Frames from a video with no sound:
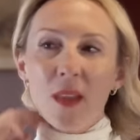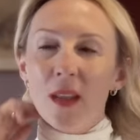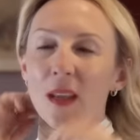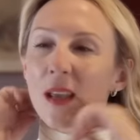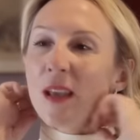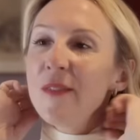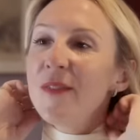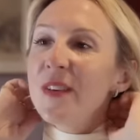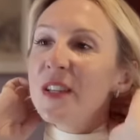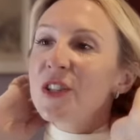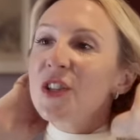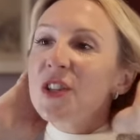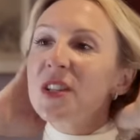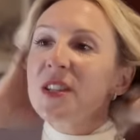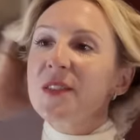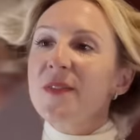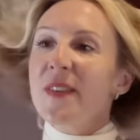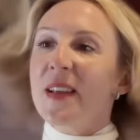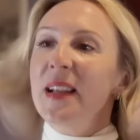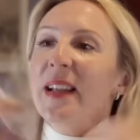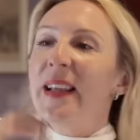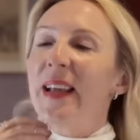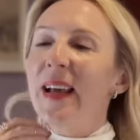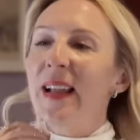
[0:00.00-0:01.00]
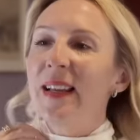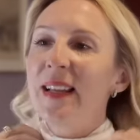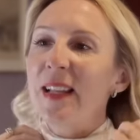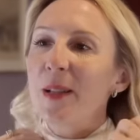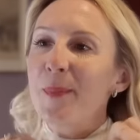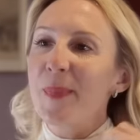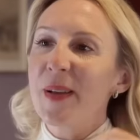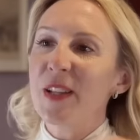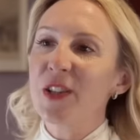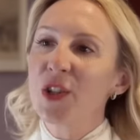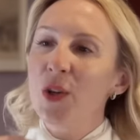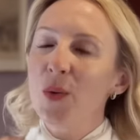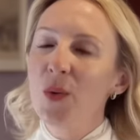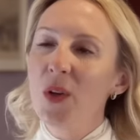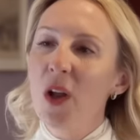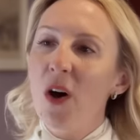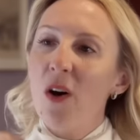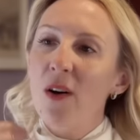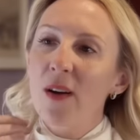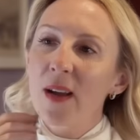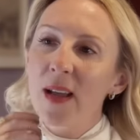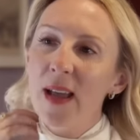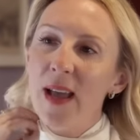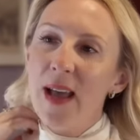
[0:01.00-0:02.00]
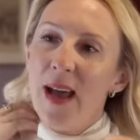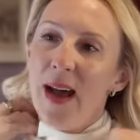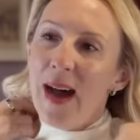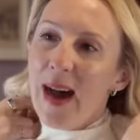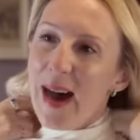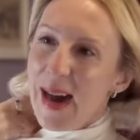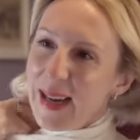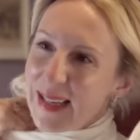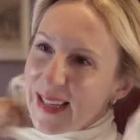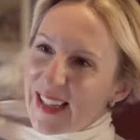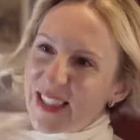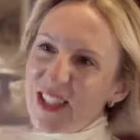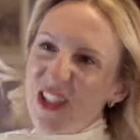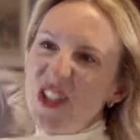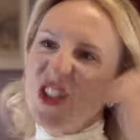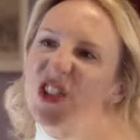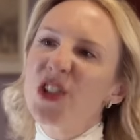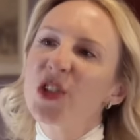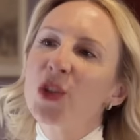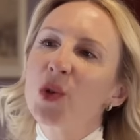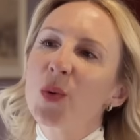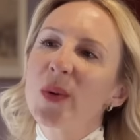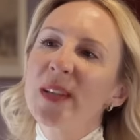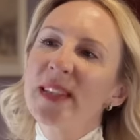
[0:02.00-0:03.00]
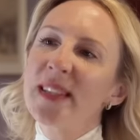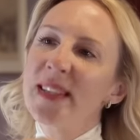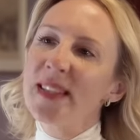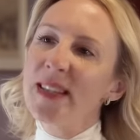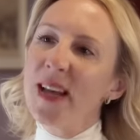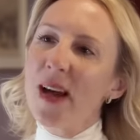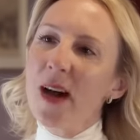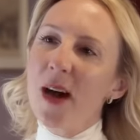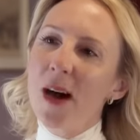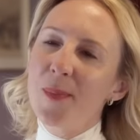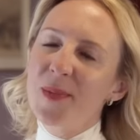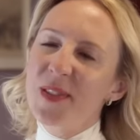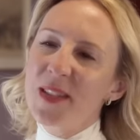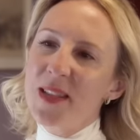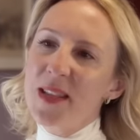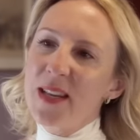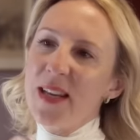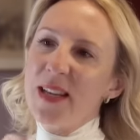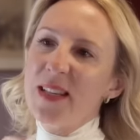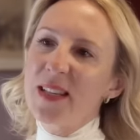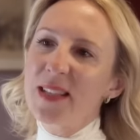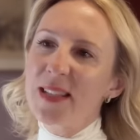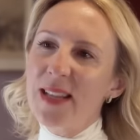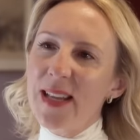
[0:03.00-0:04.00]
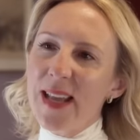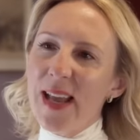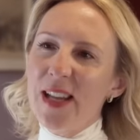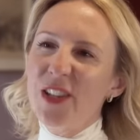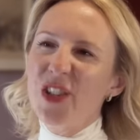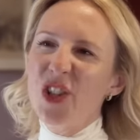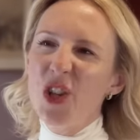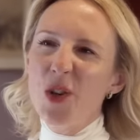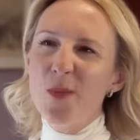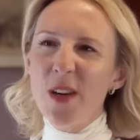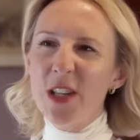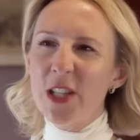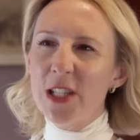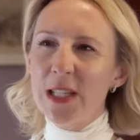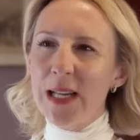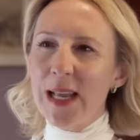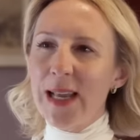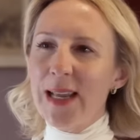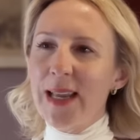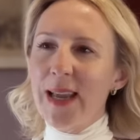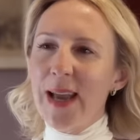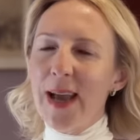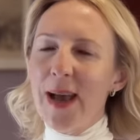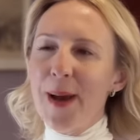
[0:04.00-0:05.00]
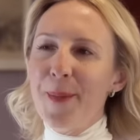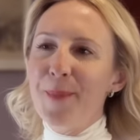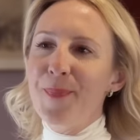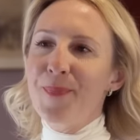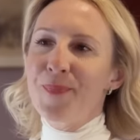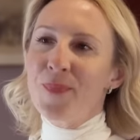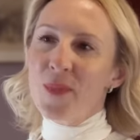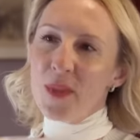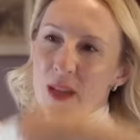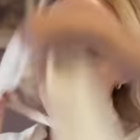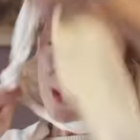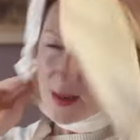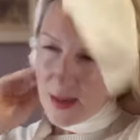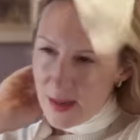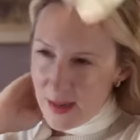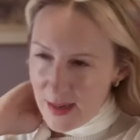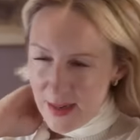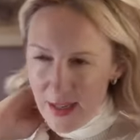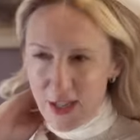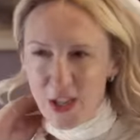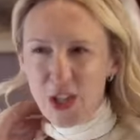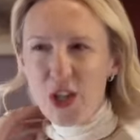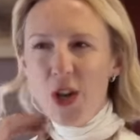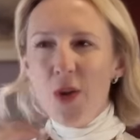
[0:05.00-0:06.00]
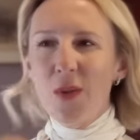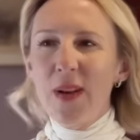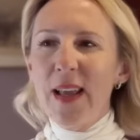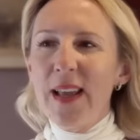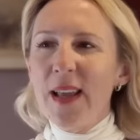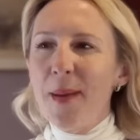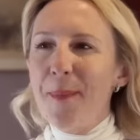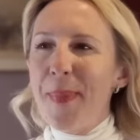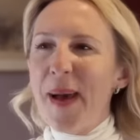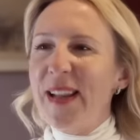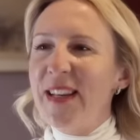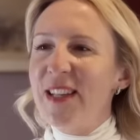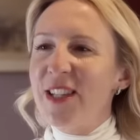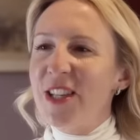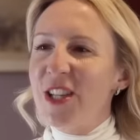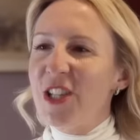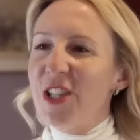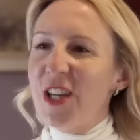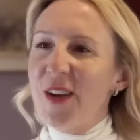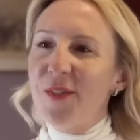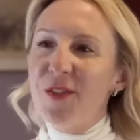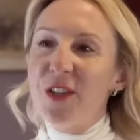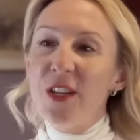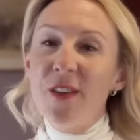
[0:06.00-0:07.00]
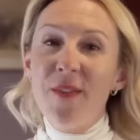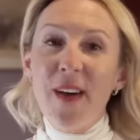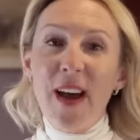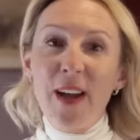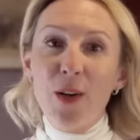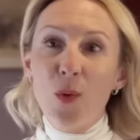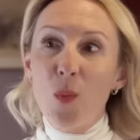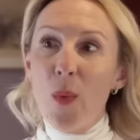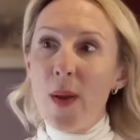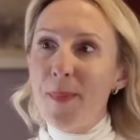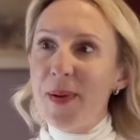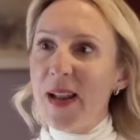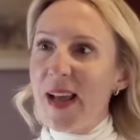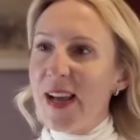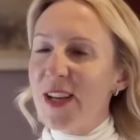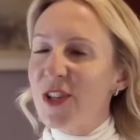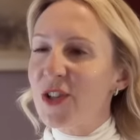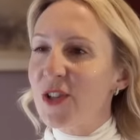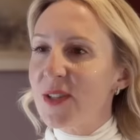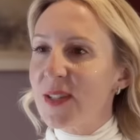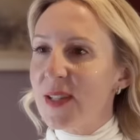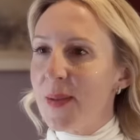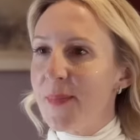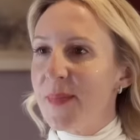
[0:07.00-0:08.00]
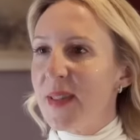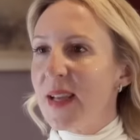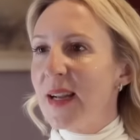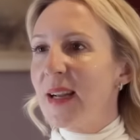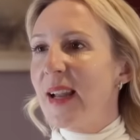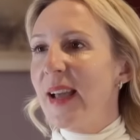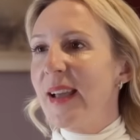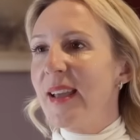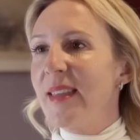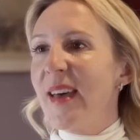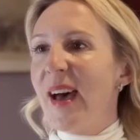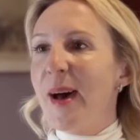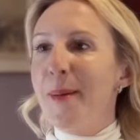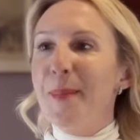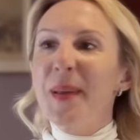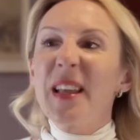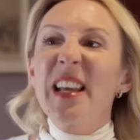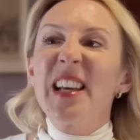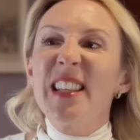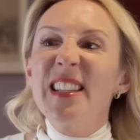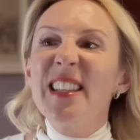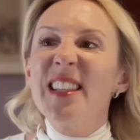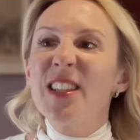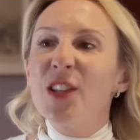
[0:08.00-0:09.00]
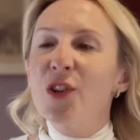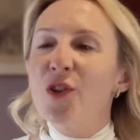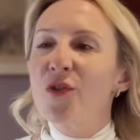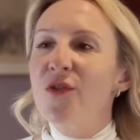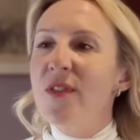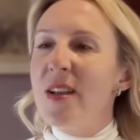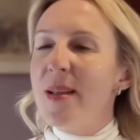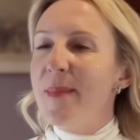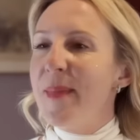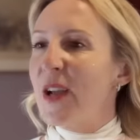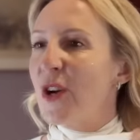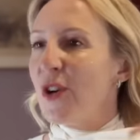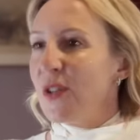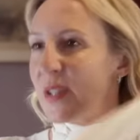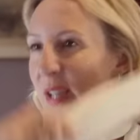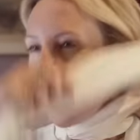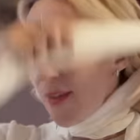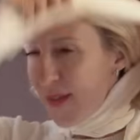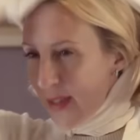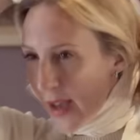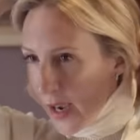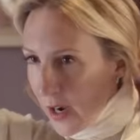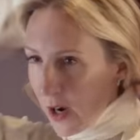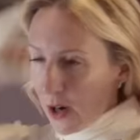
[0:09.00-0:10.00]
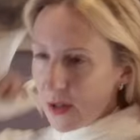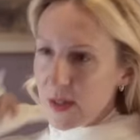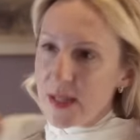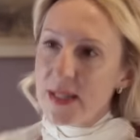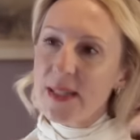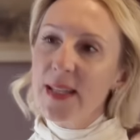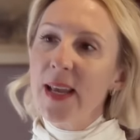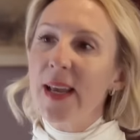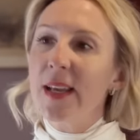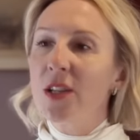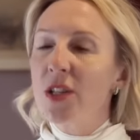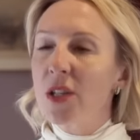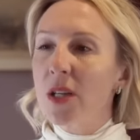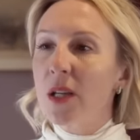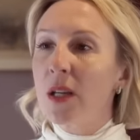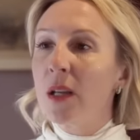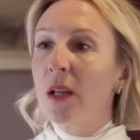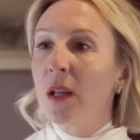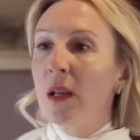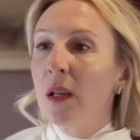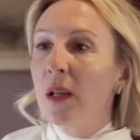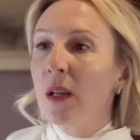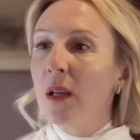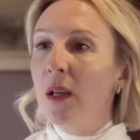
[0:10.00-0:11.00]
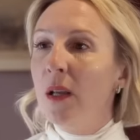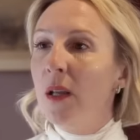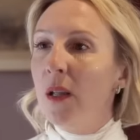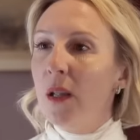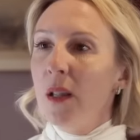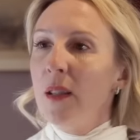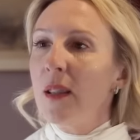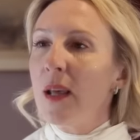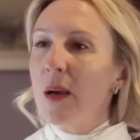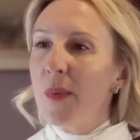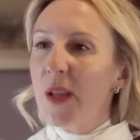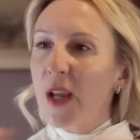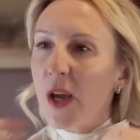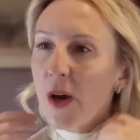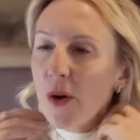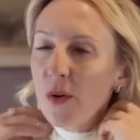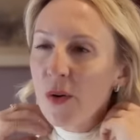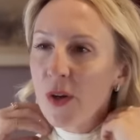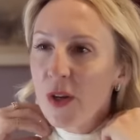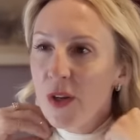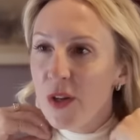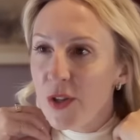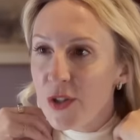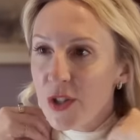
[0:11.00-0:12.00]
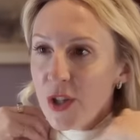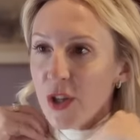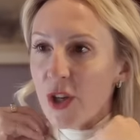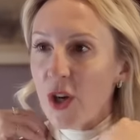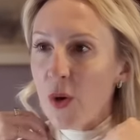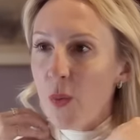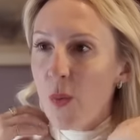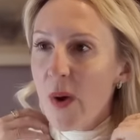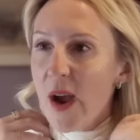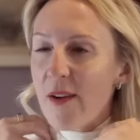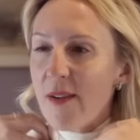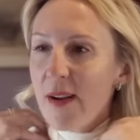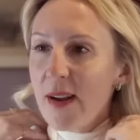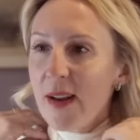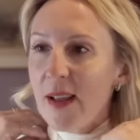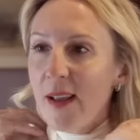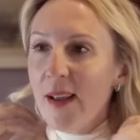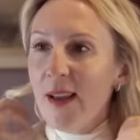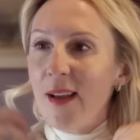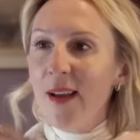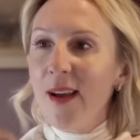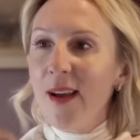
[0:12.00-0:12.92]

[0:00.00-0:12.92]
if it's just feeling a little bit too long. I like to just twist it up so that it doesn't get too much like, you know, like a bandage after you've had whiplash or something like that. Because it's cream, it could have that connotation. There we go. So you can wear it